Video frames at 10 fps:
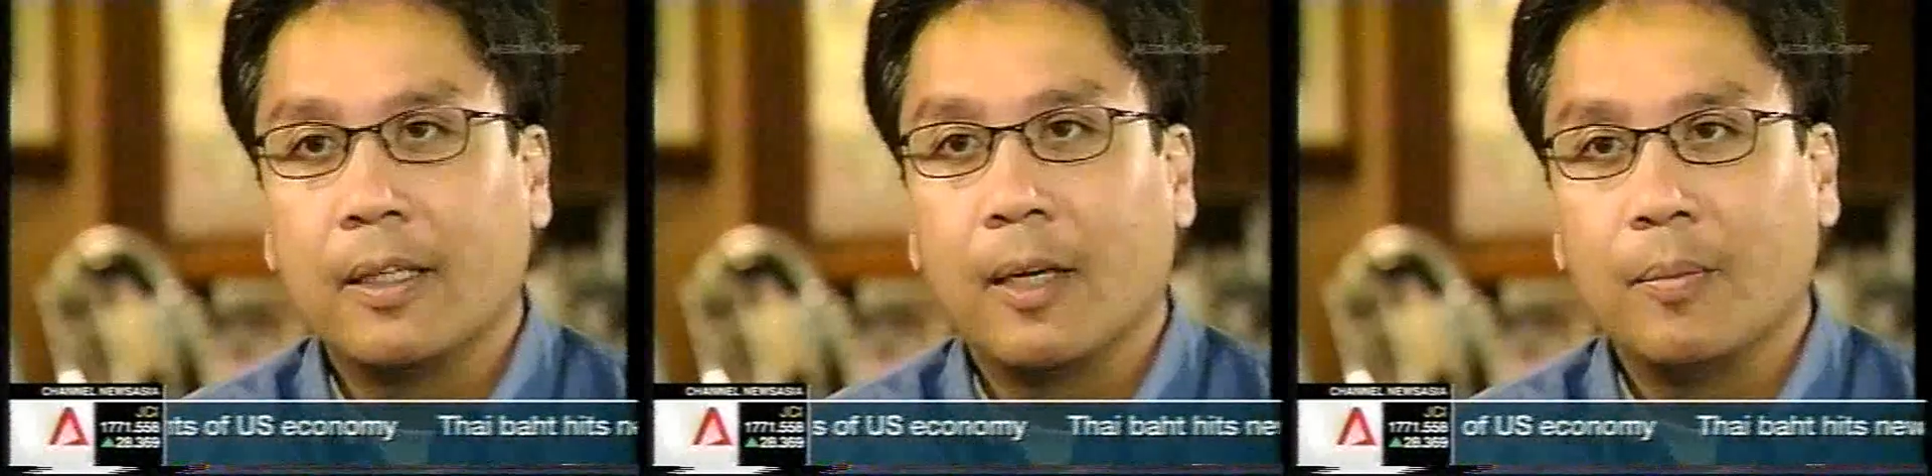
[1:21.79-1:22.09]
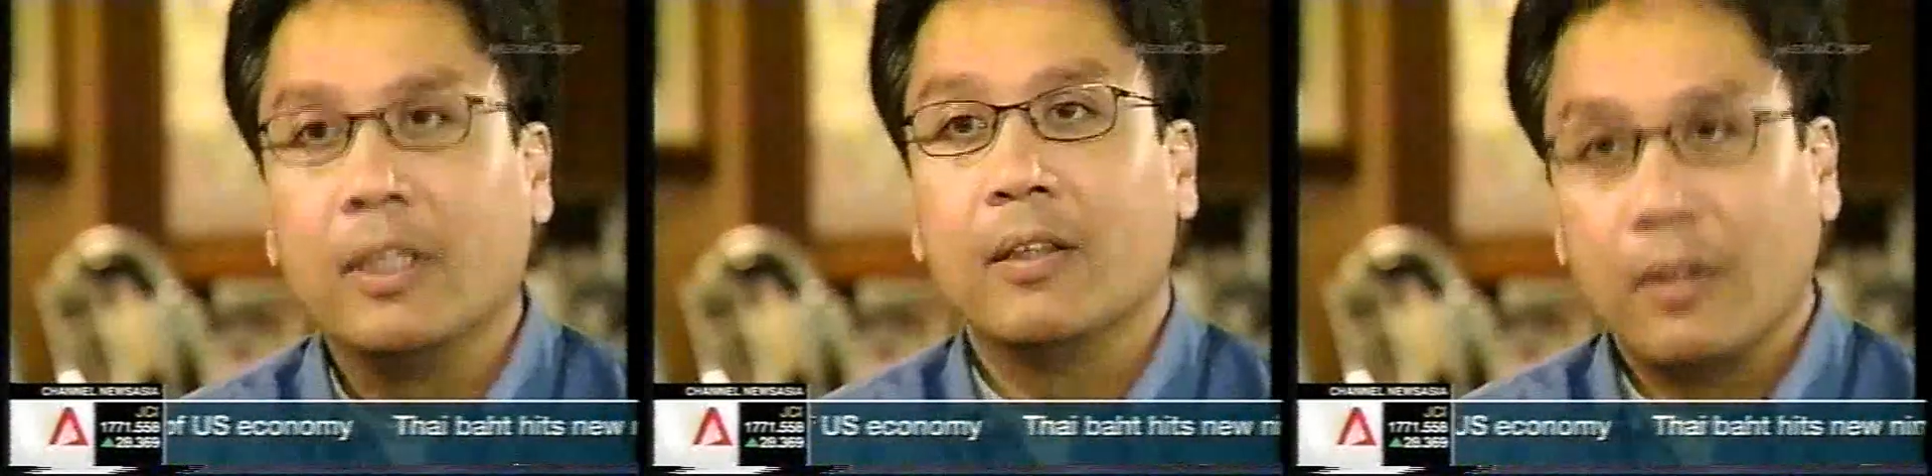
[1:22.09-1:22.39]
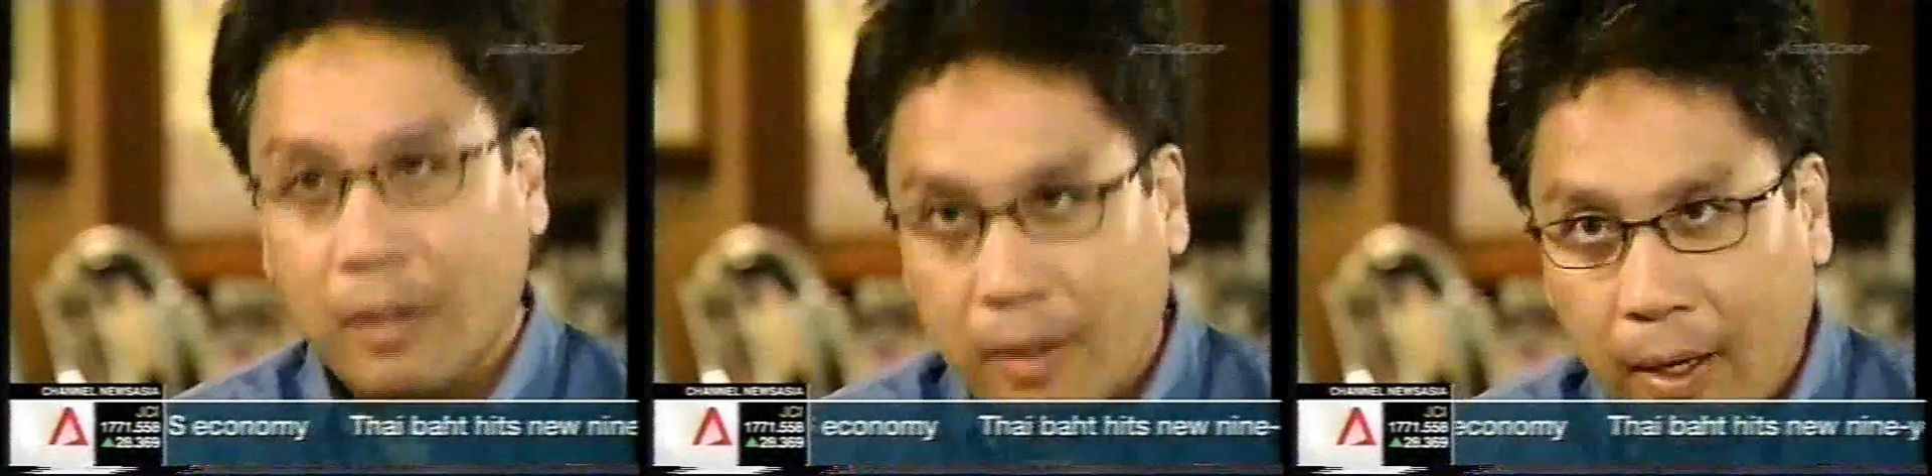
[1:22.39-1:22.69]
and tell
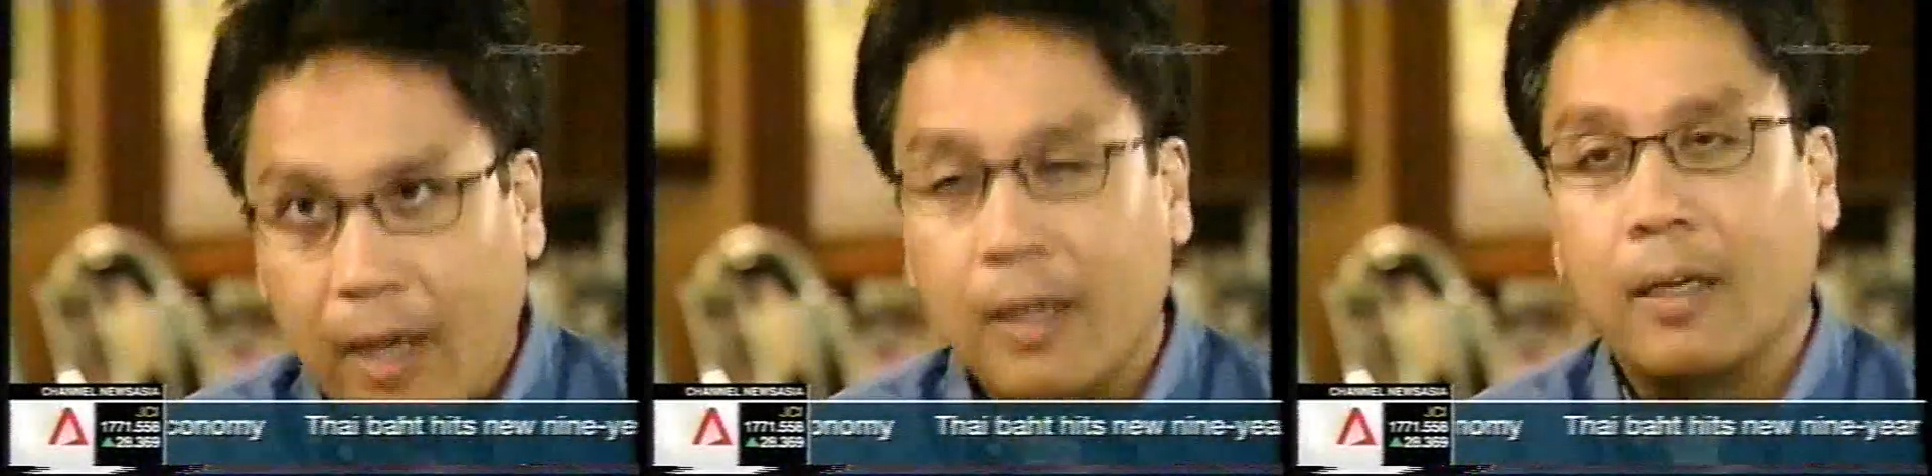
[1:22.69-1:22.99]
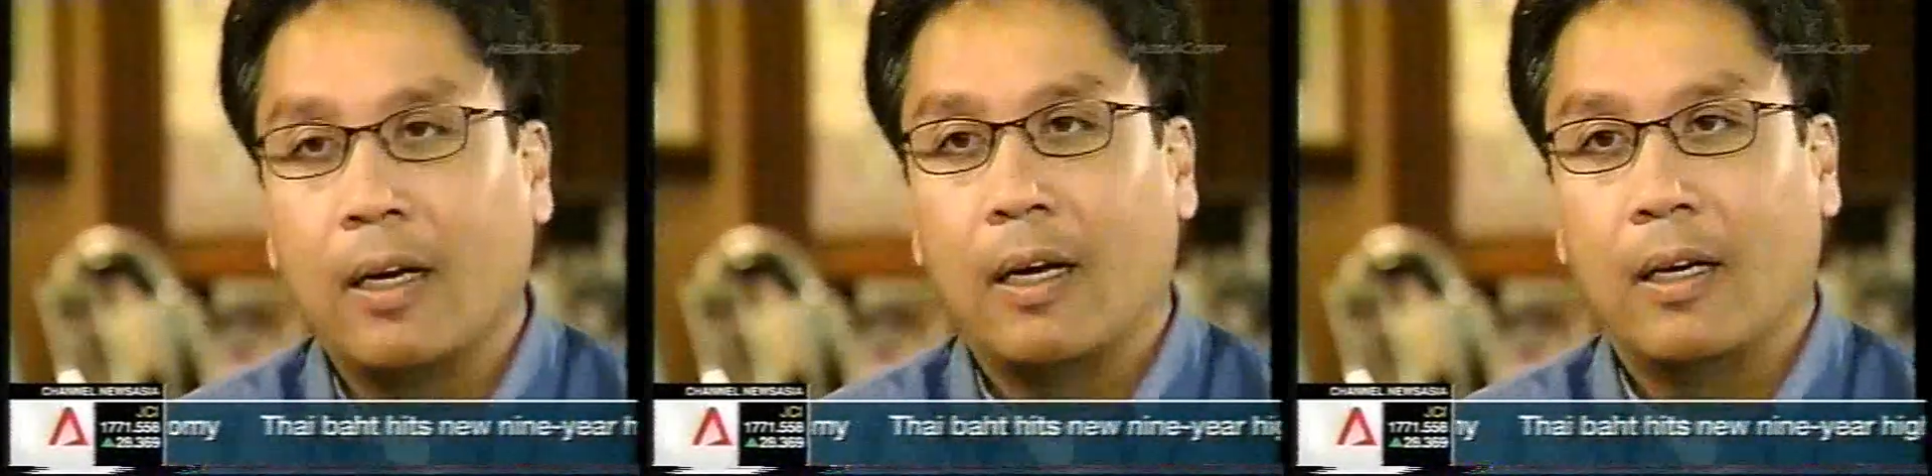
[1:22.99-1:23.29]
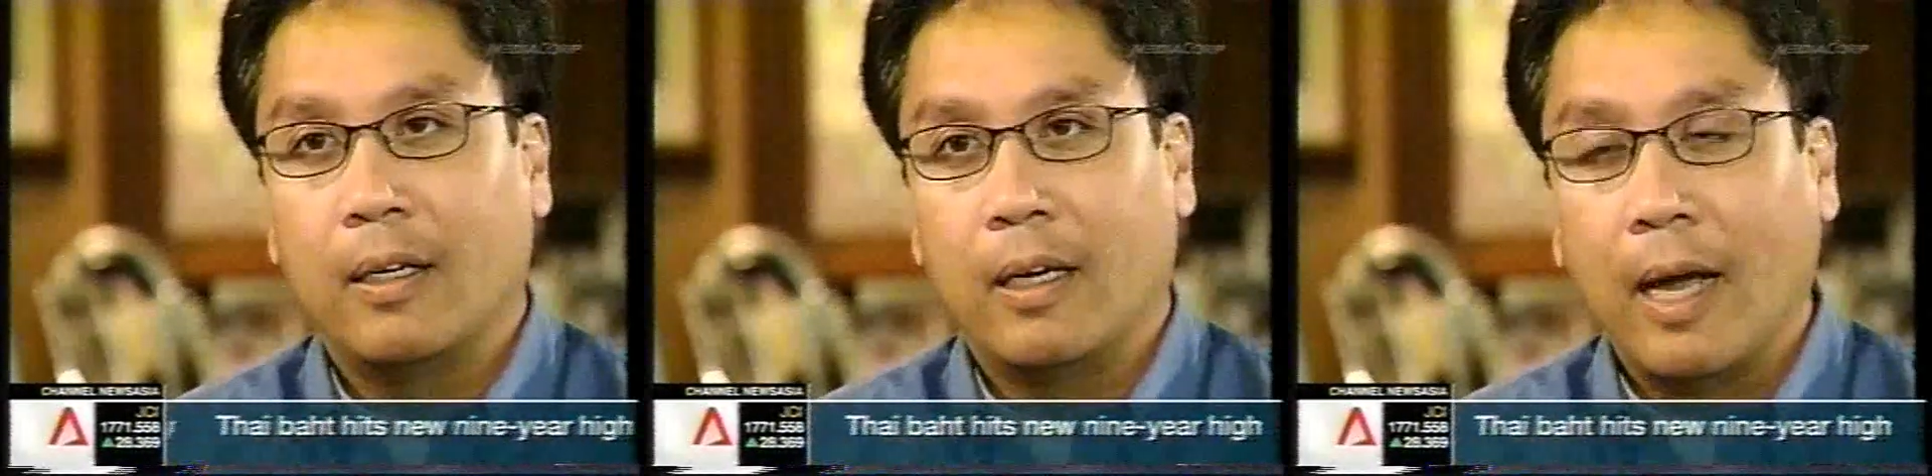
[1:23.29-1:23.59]
them in
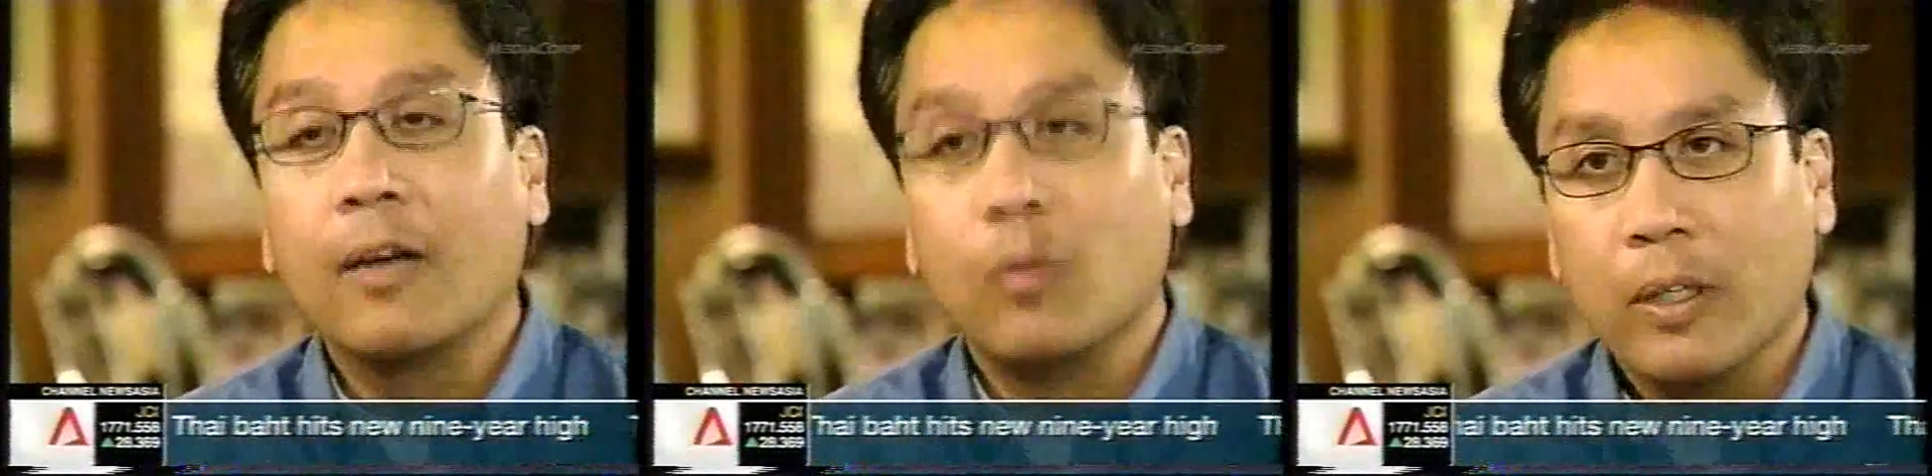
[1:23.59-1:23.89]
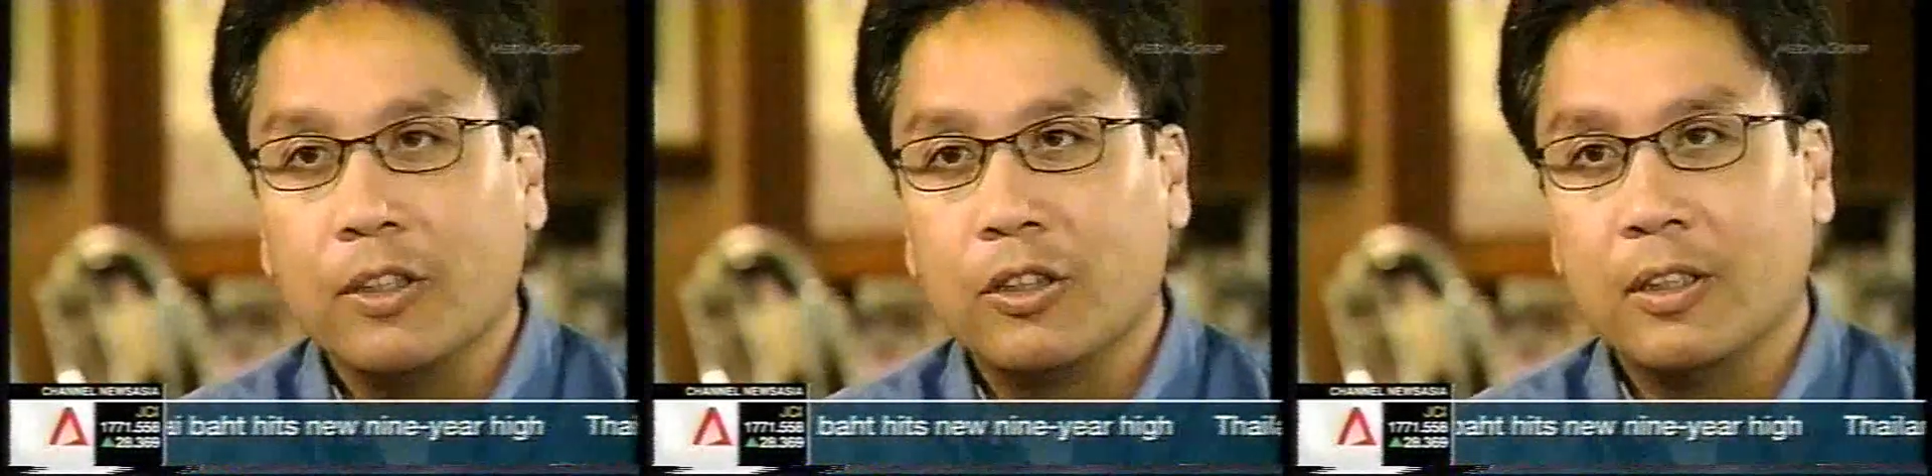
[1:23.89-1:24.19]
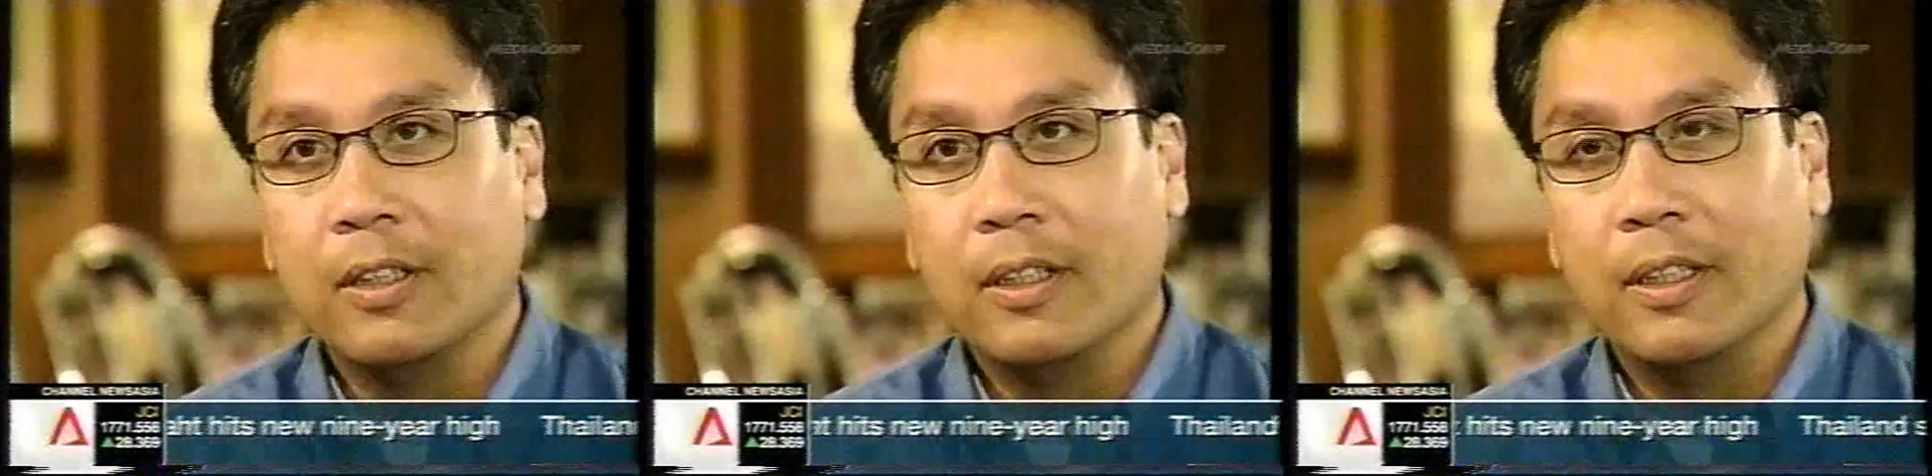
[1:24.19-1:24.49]
their
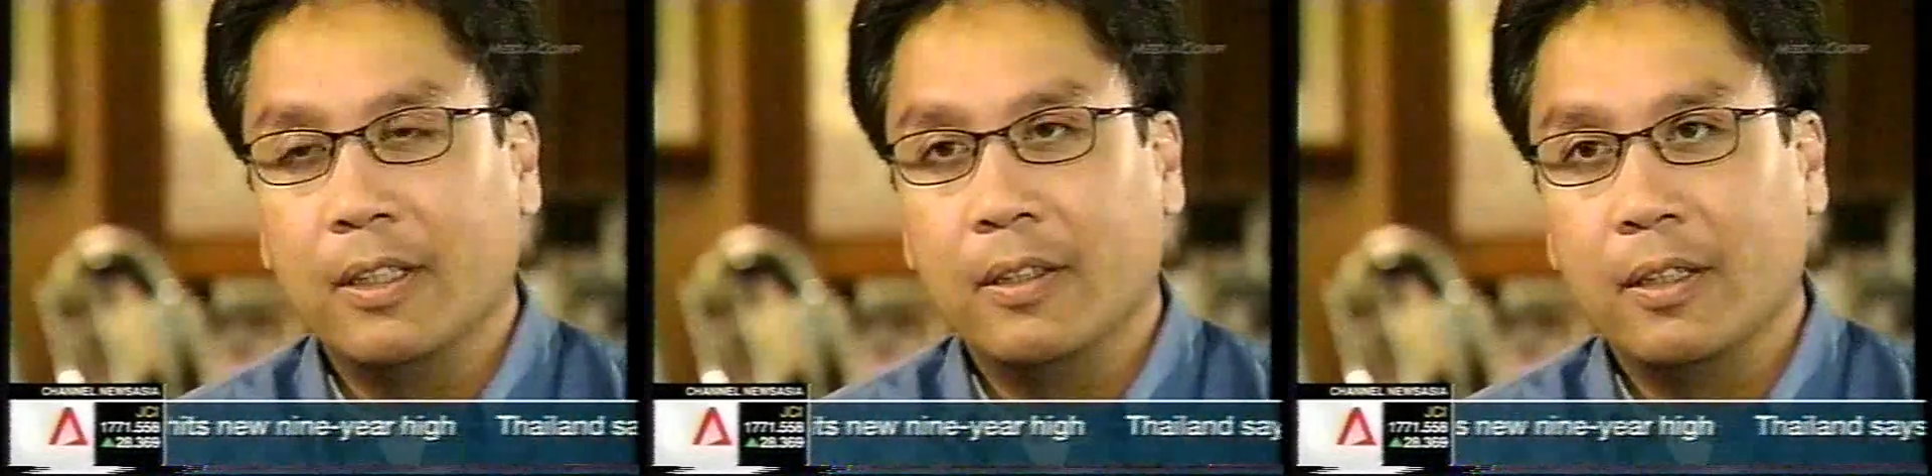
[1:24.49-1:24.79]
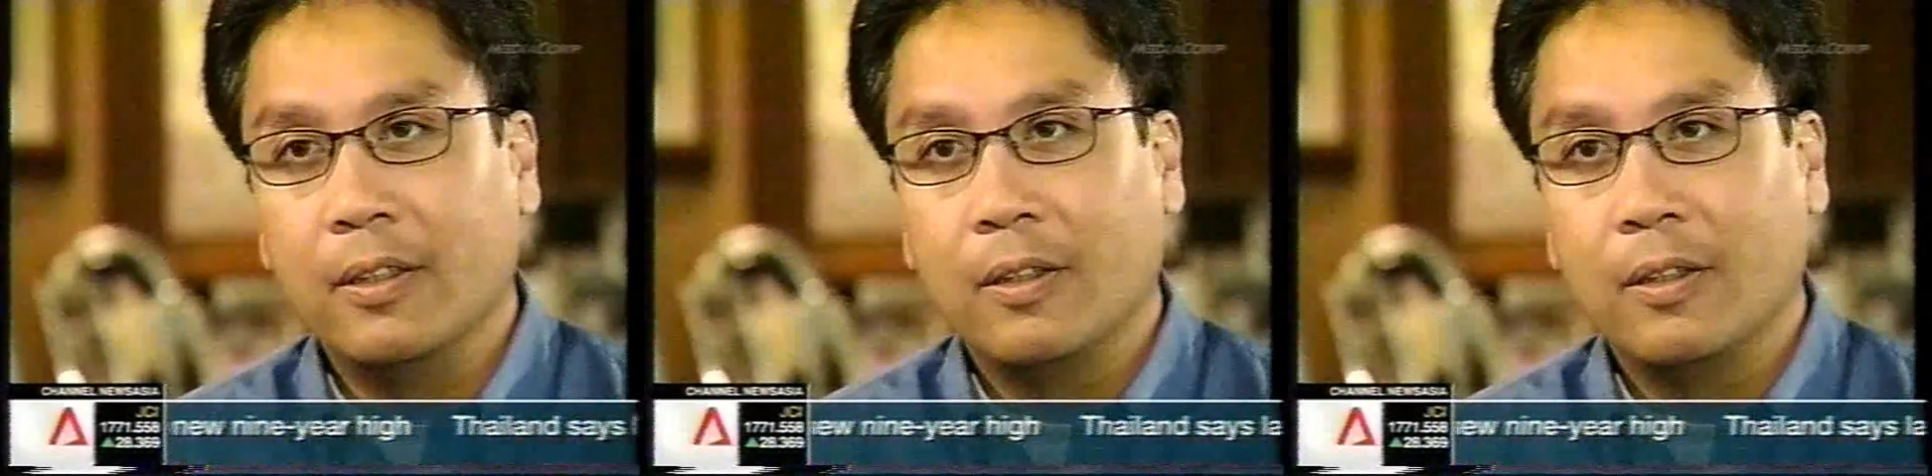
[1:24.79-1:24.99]
language,